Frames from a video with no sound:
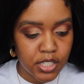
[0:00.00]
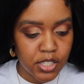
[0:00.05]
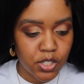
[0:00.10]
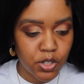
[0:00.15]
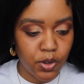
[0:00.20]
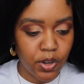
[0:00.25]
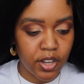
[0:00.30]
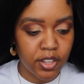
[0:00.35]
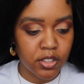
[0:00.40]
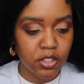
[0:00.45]

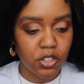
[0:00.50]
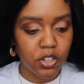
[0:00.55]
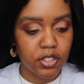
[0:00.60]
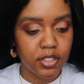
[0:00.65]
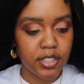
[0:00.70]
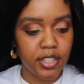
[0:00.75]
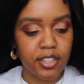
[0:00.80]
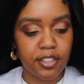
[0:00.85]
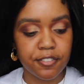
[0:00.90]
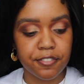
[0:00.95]
So I thought
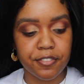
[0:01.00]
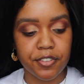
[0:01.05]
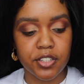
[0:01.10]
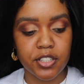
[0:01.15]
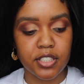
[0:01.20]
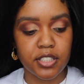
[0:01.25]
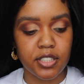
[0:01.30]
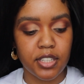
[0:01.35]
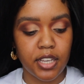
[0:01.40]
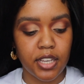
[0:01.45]
that the
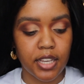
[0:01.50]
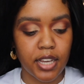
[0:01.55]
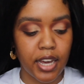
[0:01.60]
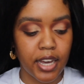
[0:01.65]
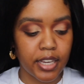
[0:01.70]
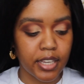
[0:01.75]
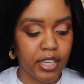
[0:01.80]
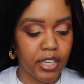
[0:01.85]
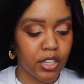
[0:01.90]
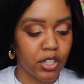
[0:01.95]
first thing
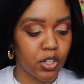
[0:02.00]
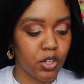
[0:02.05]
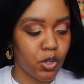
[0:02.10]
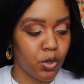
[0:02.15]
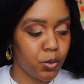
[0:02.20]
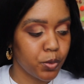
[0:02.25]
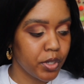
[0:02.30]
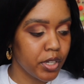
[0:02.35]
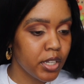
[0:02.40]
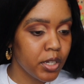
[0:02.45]
I can
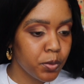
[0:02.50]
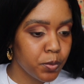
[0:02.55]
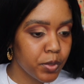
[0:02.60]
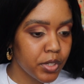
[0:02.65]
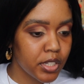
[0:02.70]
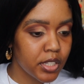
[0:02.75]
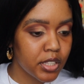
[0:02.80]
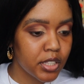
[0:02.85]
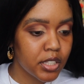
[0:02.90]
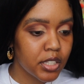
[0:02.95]
go in
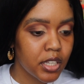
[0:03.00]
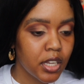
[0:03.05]
with,